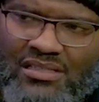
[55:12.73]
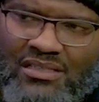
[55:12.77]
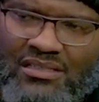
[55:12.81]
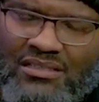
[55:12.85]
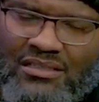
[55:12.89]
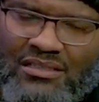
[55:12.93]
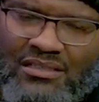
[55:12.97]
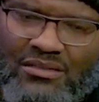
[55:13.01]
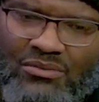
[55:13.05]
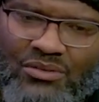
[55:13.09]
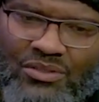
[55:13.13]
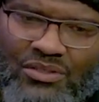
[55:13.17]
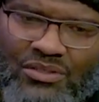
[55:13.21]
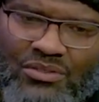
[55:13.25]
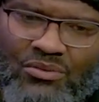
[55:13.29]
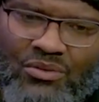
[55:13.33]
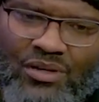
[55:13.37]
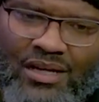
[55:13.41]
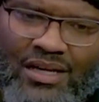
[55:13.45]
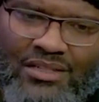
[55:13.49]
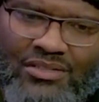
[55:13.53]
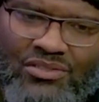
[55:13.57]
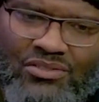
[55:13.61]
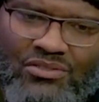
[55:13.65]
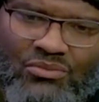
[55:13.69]
thing when you
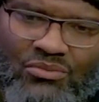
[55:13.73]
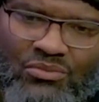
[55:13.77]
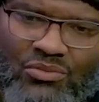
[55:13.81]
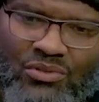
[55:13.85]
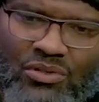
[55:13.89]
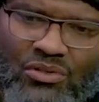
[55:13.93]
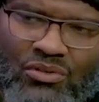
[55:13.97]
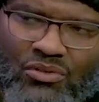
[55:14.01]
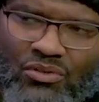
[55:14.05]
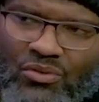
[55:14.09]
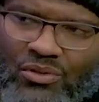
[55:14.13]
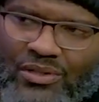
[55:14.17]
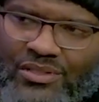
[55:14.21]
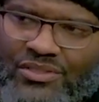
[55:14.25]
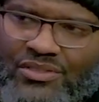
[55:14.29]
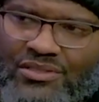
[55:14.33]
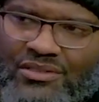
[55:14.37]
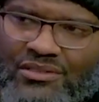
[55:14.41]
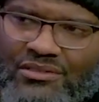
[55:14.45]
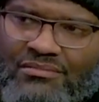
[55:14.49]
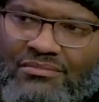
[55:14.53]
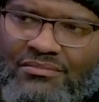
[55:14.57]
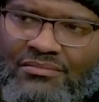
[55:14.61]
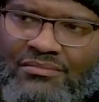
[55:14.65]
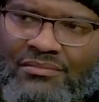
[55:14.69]
ask the wrong
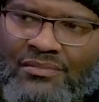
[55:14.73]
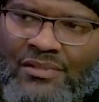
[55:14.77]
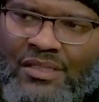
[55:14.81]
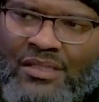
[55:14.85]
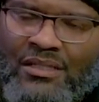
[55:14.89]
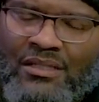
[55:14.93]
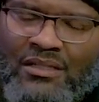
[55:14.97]
question mm.